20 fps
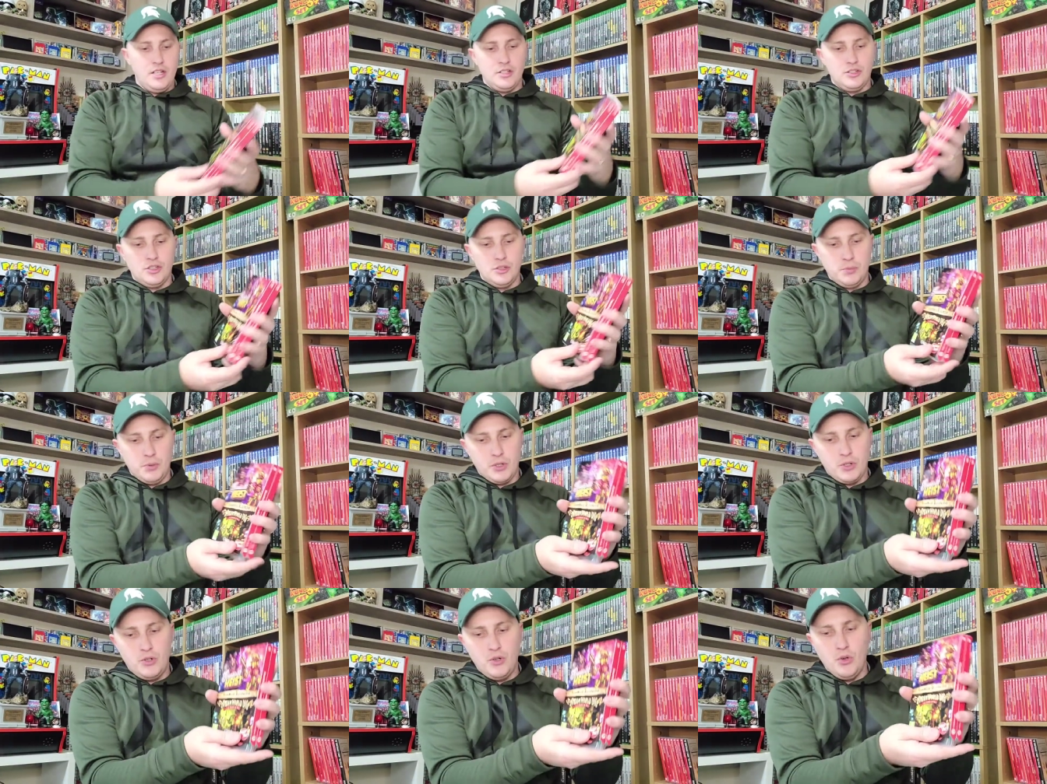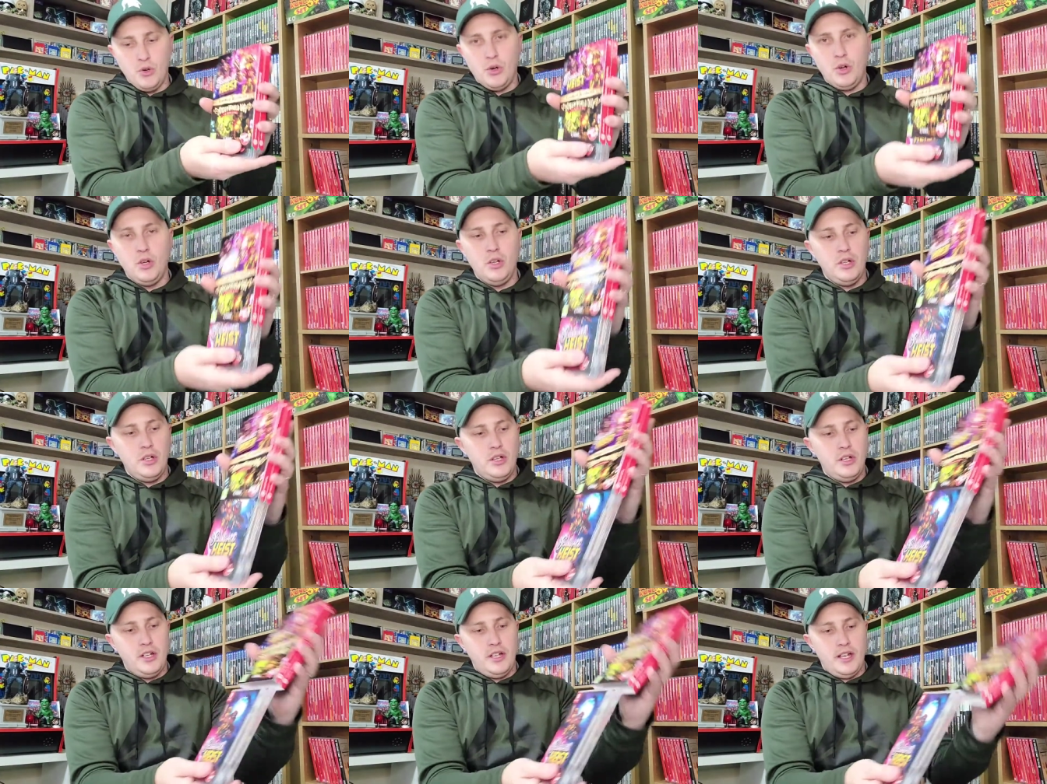Super cool.
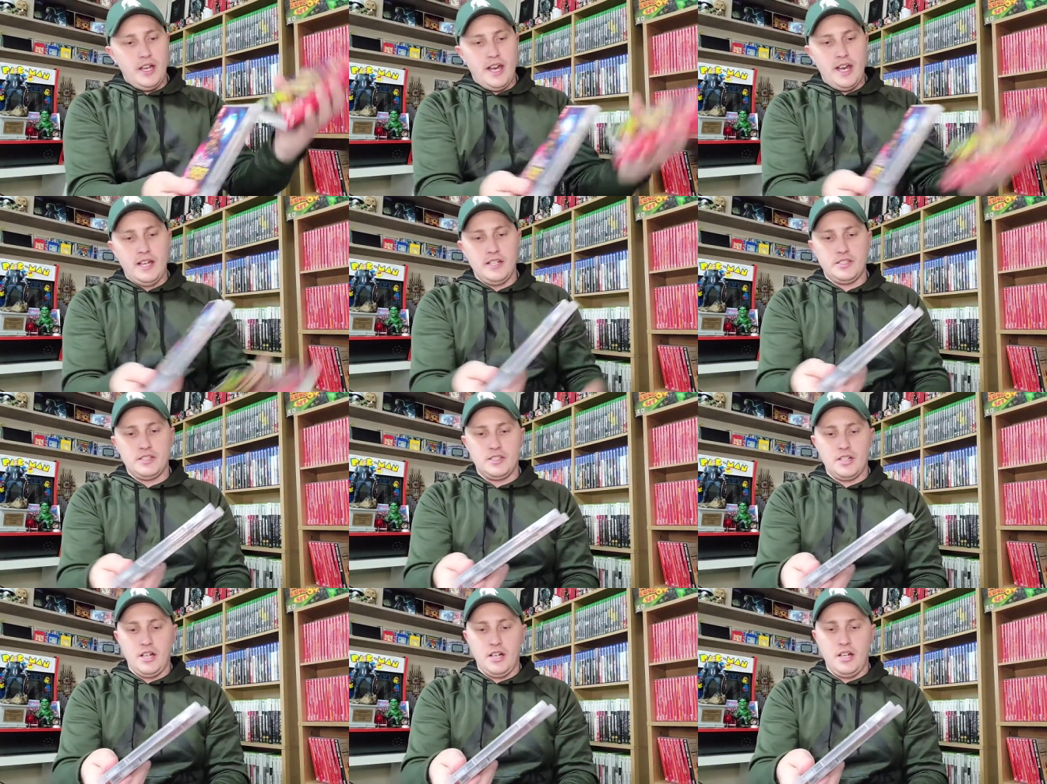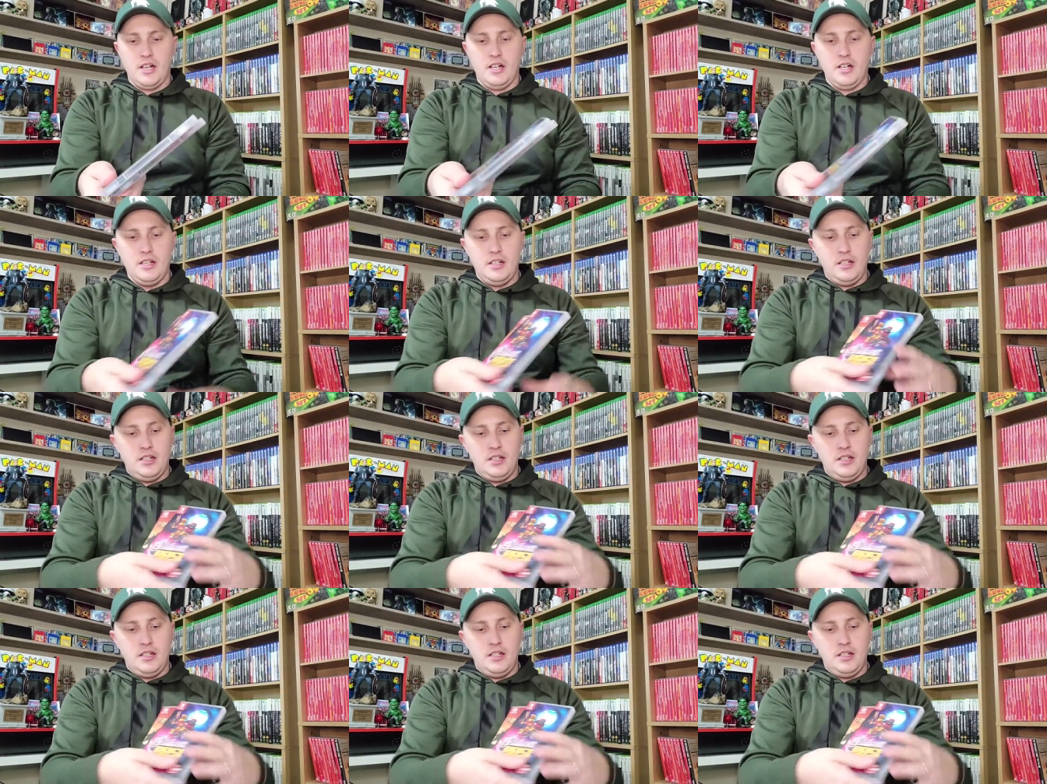Has, uh,